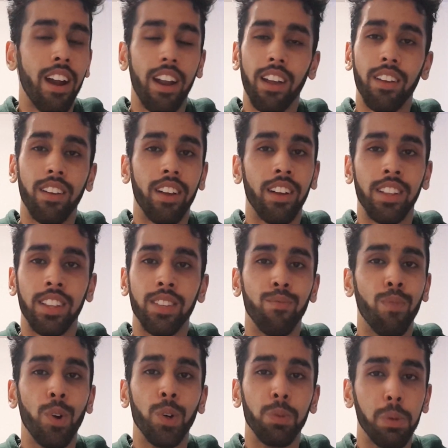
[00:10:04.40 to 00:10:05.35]
I think
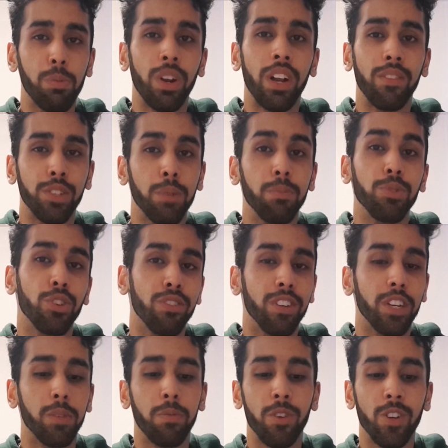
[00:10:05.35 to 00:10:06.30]
most people have some sort of
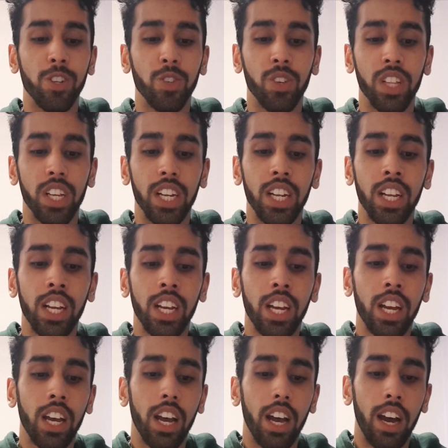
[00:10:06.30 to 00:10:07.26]
experience with it.
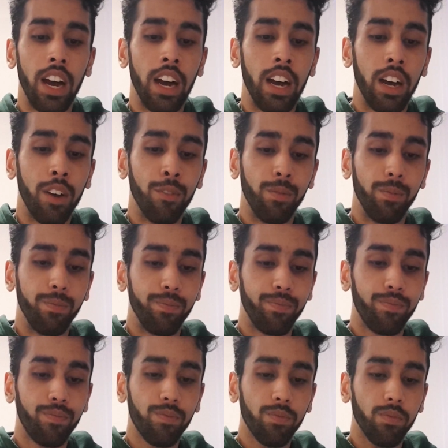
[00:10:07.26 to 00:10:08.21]
And
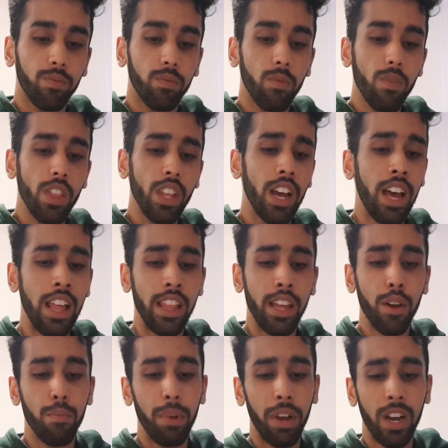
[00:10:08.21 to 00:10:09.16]

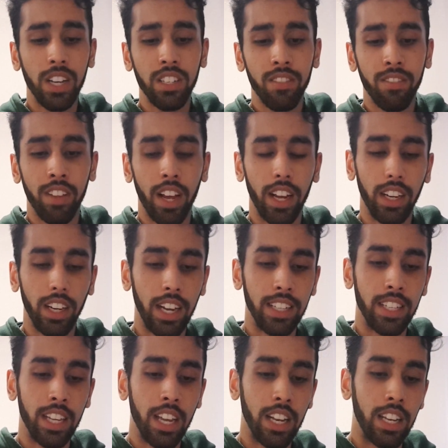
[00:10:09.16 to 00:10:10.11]
then because of that, I
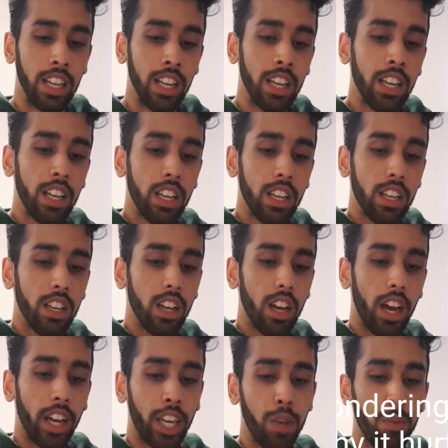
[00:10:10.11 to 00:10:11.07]
said,
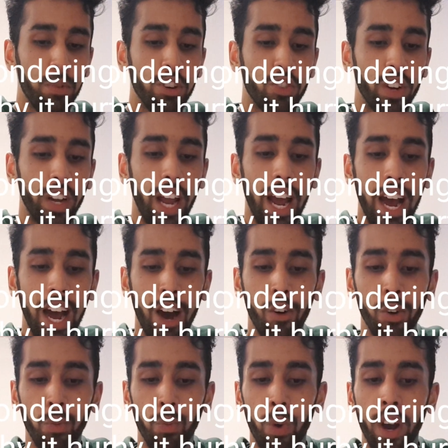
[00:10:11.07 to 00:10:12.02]
I keep wondering
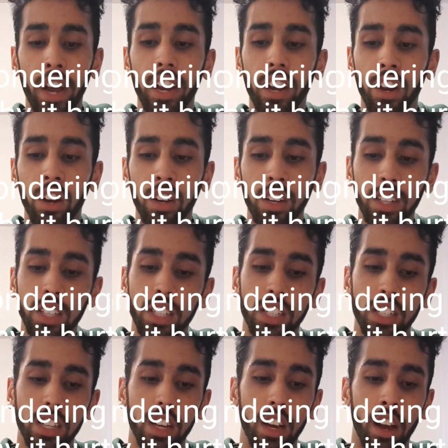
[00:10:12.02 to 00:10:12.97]
how and why it
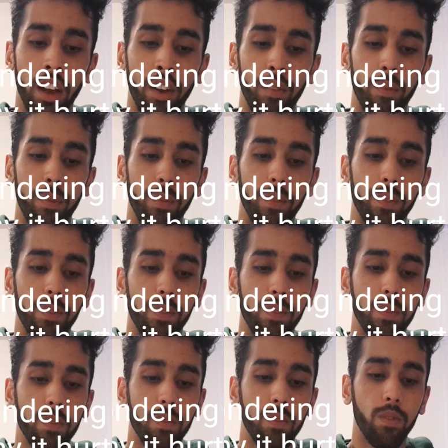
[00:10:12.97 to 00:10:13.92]
hurts. I mean,
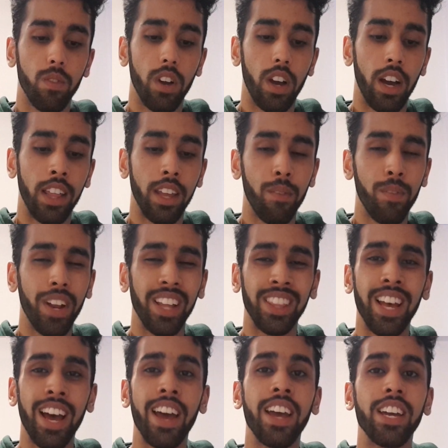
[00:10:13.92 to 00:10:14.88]

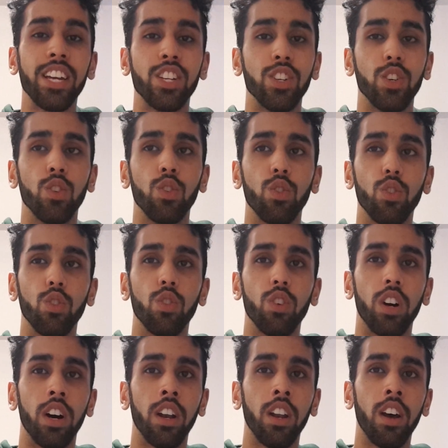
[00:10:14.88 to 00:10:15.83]
at that age,
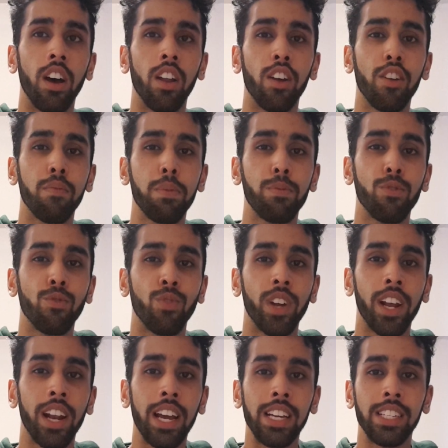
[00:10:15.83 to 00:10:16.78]
a lot of people
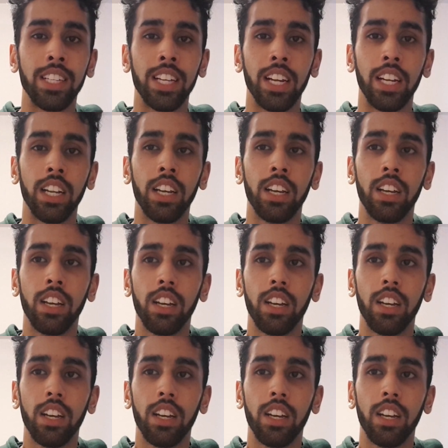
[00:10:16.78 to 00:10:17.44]
realize that